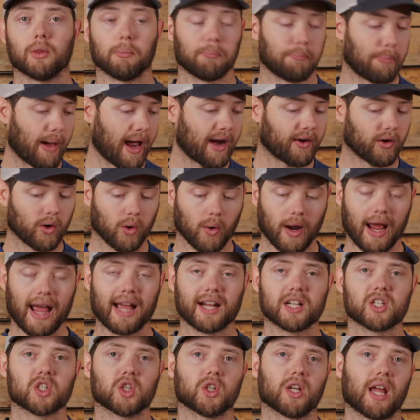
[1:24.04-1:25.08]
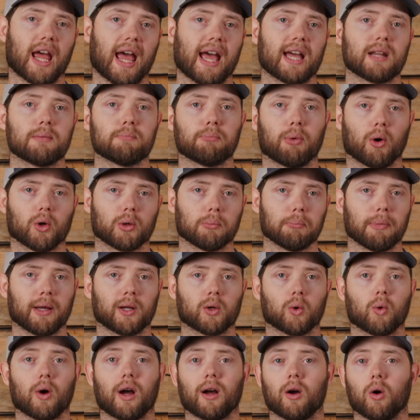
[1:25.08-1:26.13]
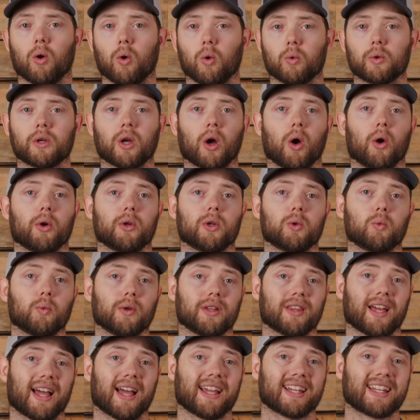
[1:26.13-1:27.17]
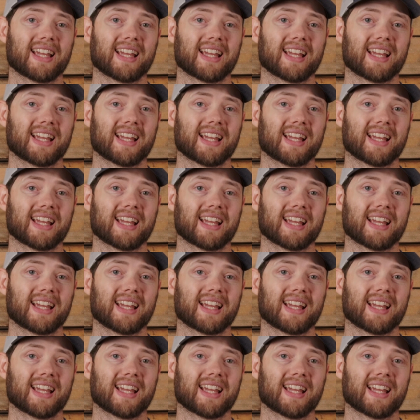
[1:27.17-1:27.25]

The barrel, action and bottom metal are all coated with a